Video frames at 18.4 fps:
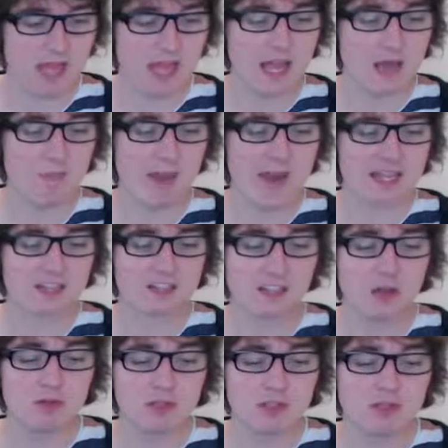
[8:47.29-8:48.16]
It makes
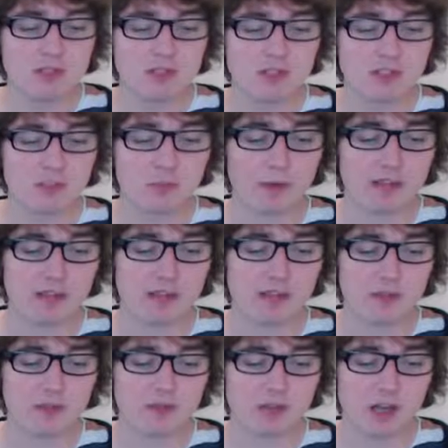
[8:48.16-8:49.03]
no difference to the way the
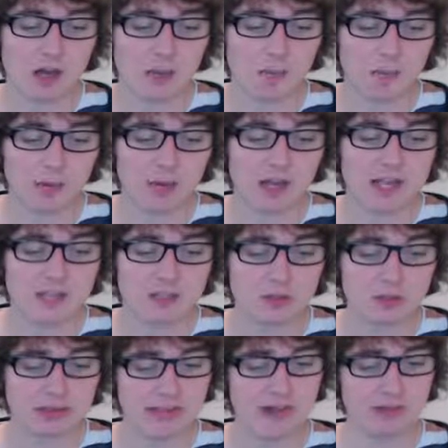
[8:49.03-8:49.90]
notes are played
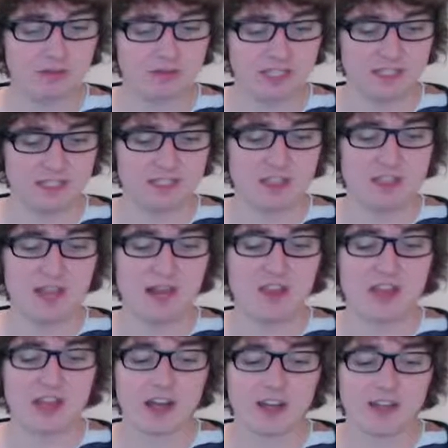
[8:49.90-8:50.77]
or counted.
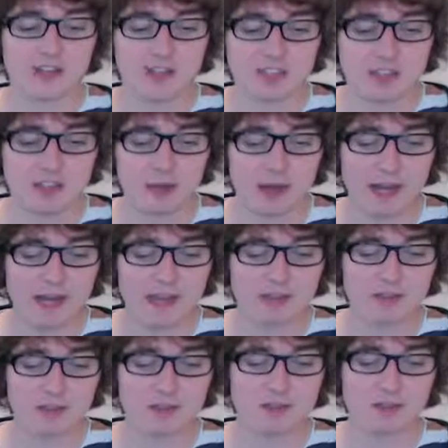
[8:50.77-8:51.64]
They are still
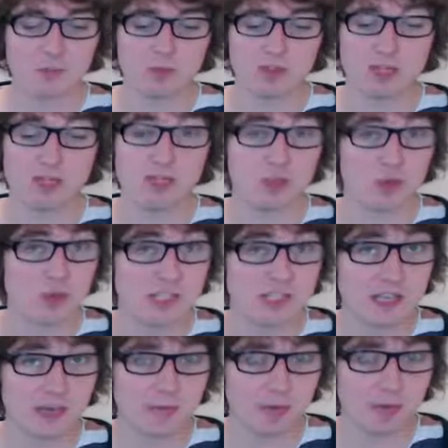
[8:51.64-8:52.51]
eighth notes whether
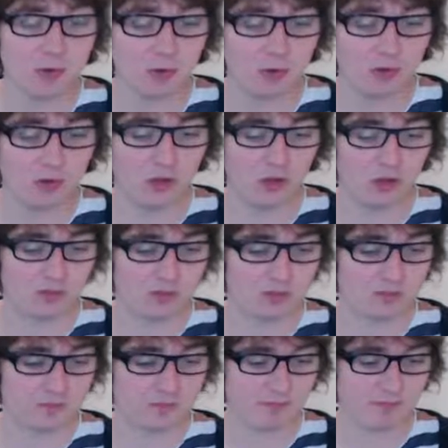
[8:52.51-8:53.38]
joined up or
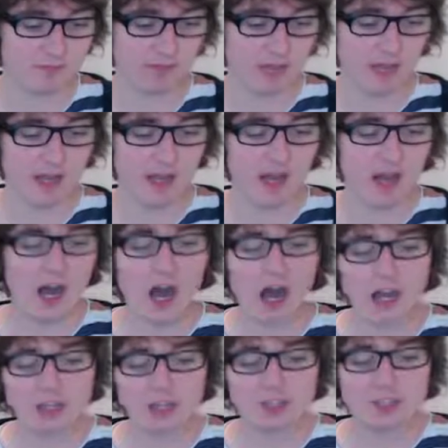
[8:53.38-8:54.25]
not.
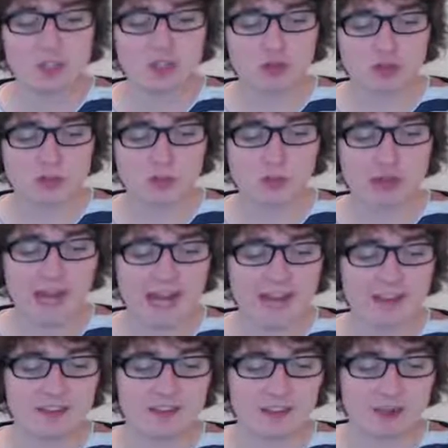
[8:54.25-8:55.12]
I like to join my
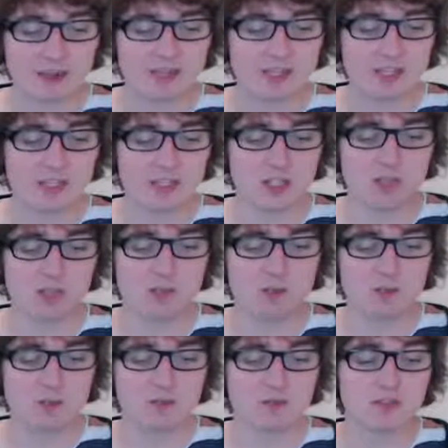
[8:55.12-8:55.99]
eighth notes into
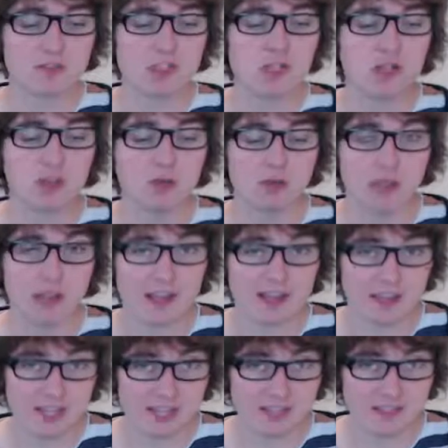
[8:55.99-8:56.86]
groups of 2
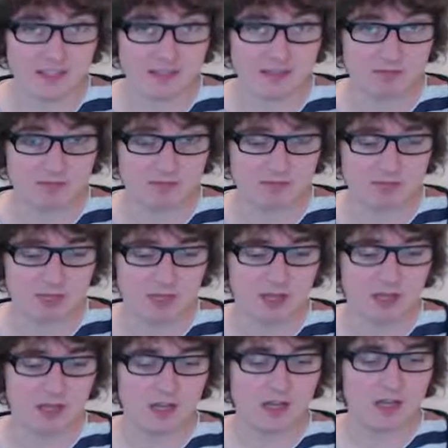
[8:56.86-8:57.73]
like this,
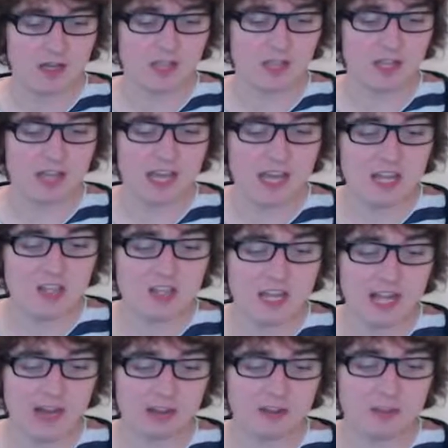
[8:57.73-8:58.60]
so that each
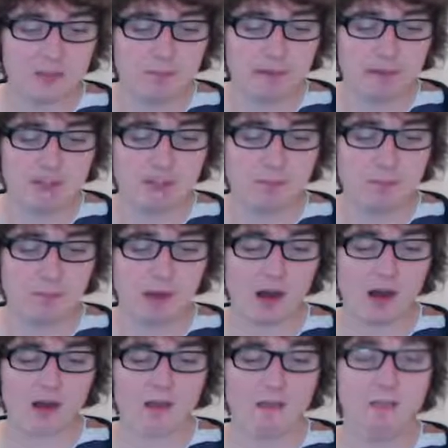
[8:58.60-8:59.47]
counted beat of the
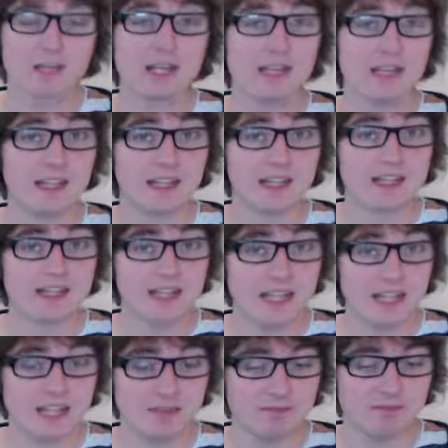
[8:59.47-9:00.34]
bar can be clearly
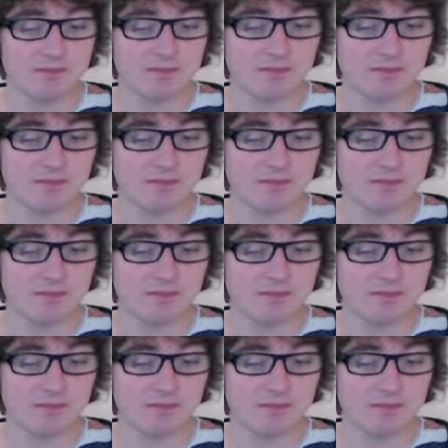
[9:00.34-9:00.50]
seen.